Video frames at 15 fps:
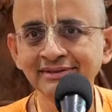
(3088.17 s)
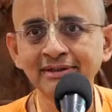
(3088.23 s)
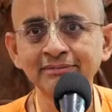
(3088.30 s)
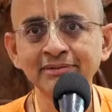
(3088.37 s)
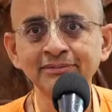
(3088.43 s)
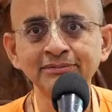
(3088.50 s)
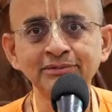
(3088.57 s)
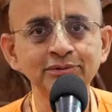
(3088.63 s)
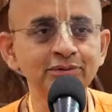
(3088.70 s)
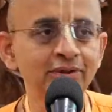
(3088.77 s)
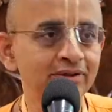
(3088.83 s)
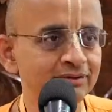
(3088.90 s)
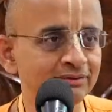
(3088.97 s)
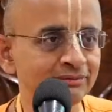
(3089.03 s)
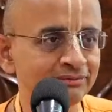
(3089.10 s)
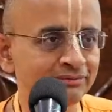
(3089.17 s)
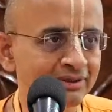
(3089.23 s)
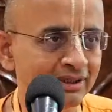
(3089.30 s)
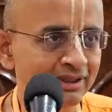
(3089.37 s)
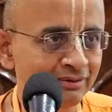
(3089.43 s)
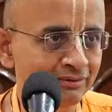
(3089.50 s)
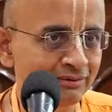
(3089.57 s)
sometimes 2 also,
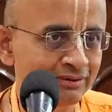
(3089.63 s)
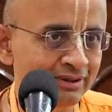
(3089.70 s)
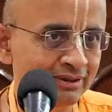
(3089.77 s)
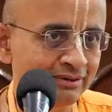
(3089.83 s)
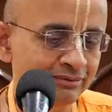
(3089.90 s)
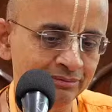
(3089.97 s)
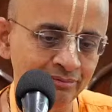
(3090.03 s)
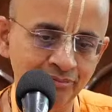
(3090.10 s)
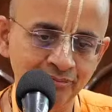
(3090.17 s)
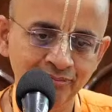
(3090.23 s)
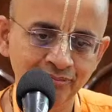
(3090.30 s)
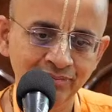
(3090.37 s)
it will go till 2.